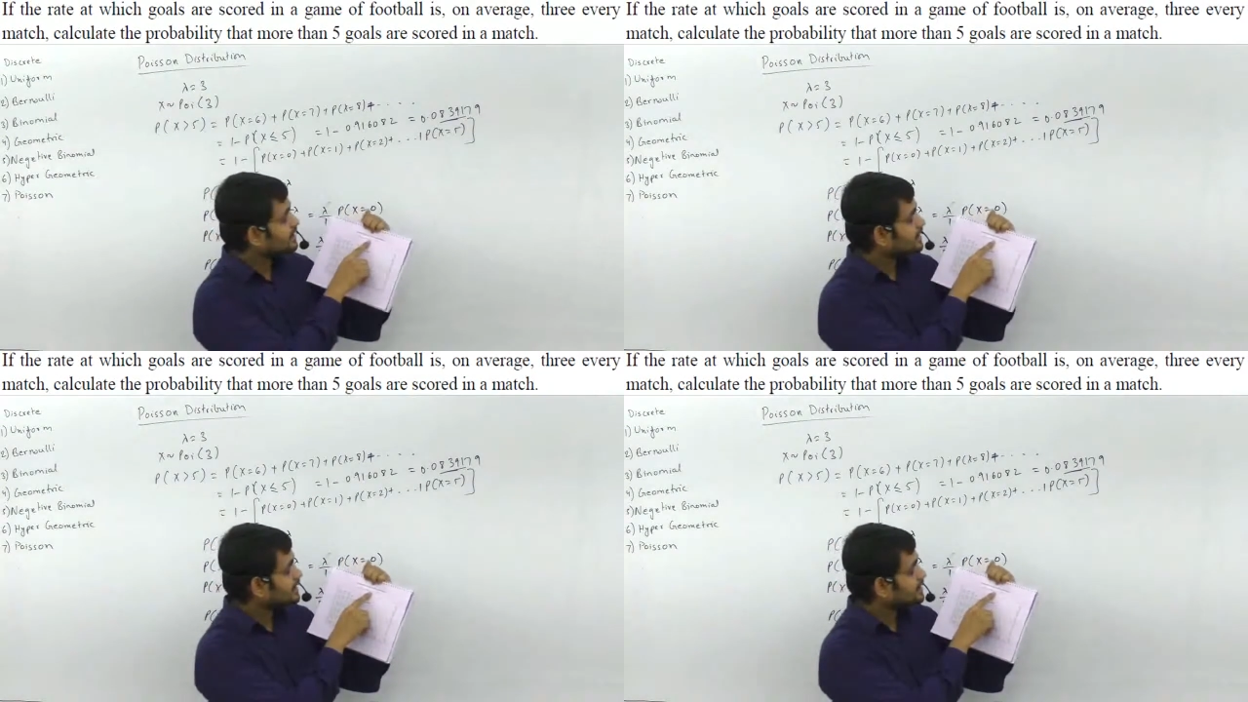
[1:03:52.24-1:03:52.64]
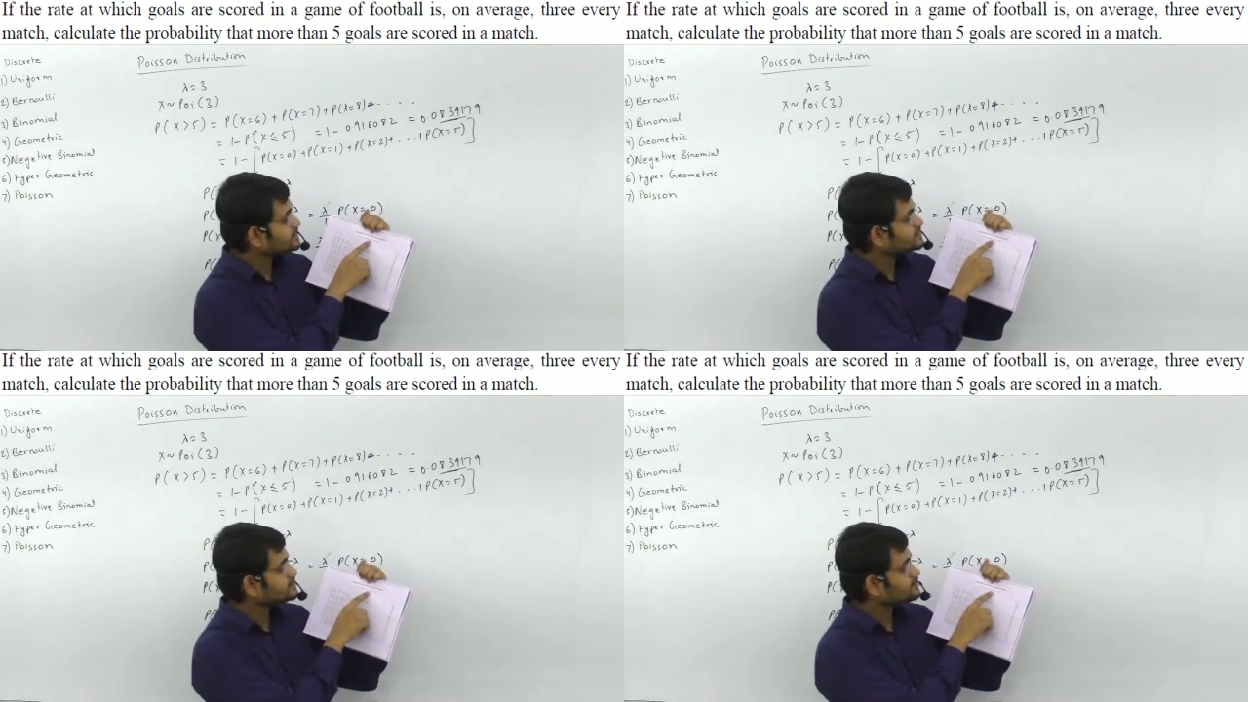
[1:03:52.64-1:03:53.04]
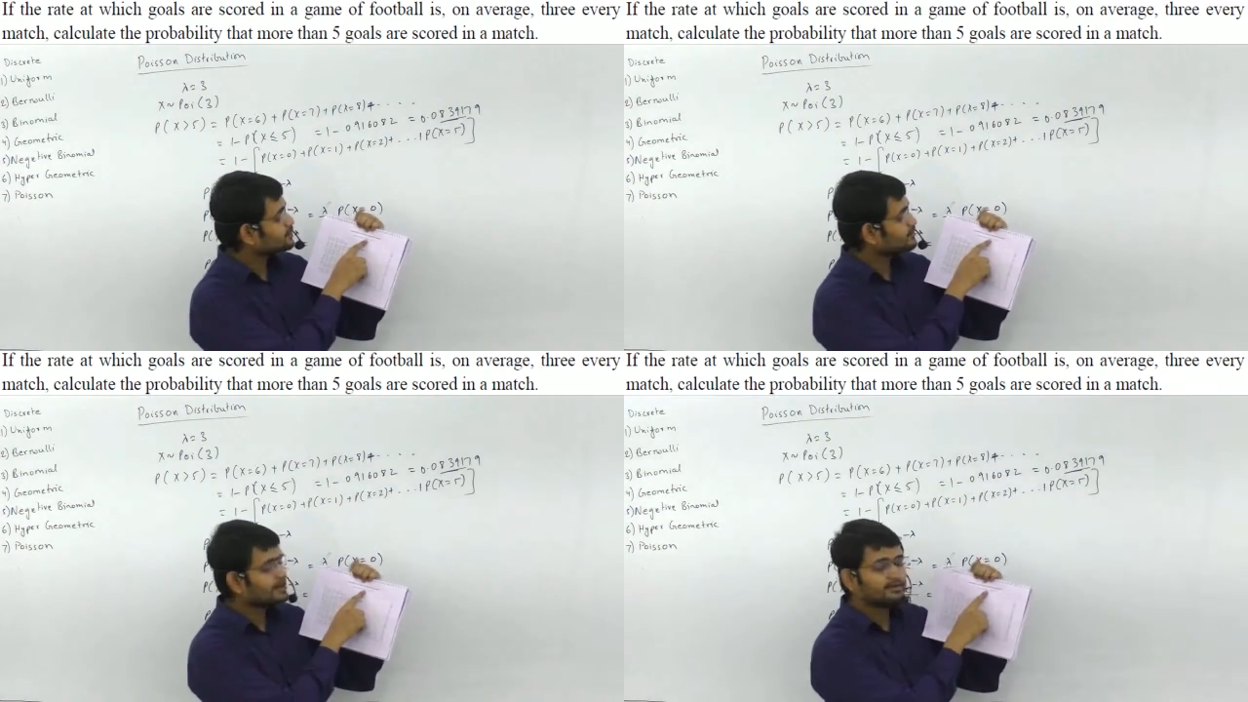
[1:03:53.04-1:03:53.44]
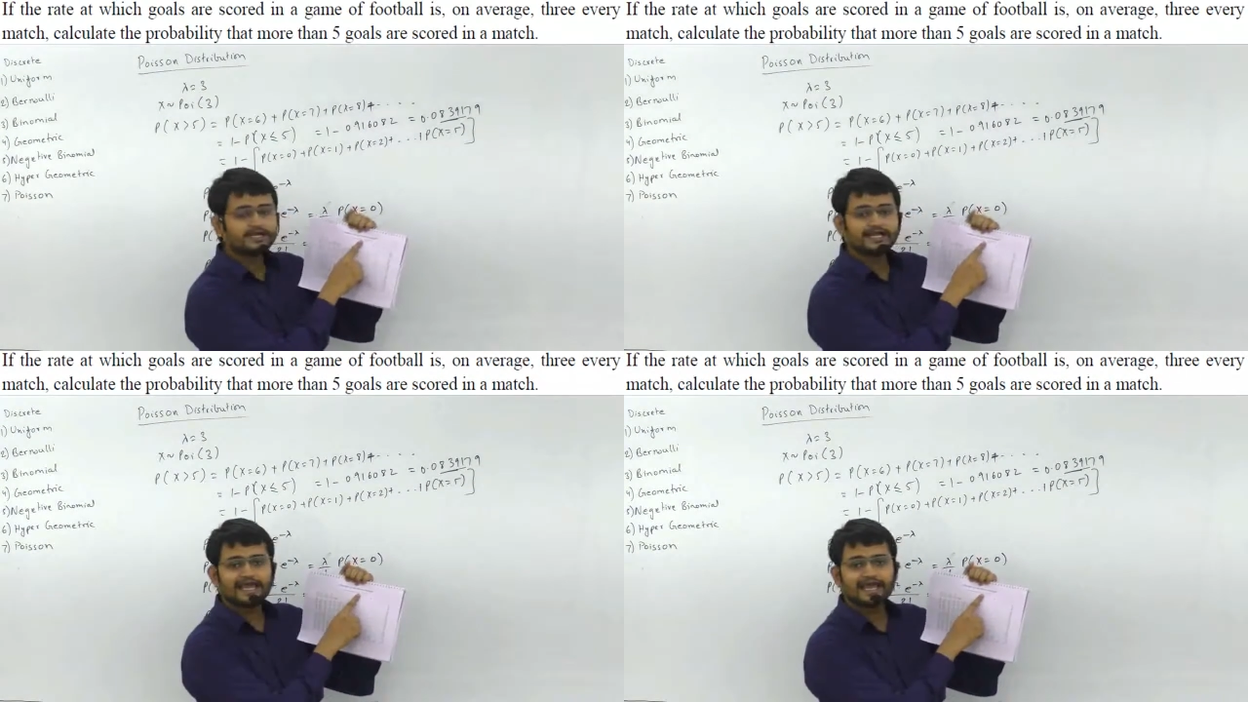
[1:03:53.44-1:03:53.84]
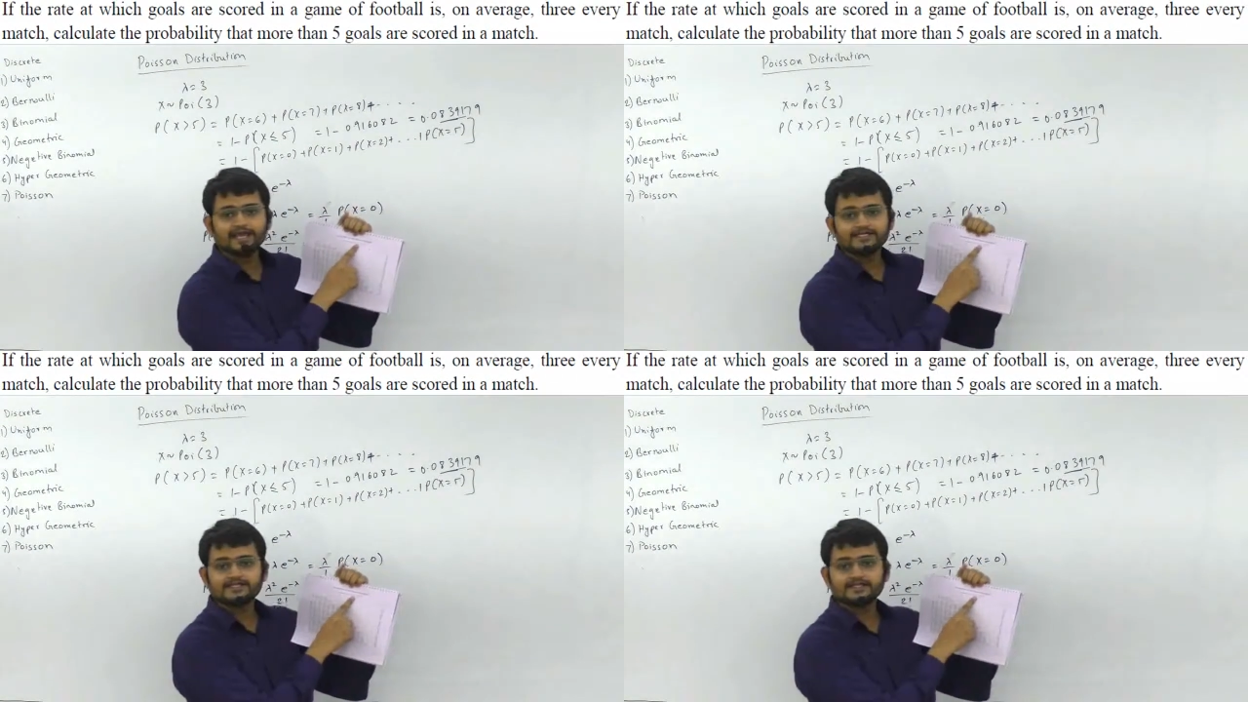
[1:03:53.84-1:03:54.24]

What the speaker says: is probability x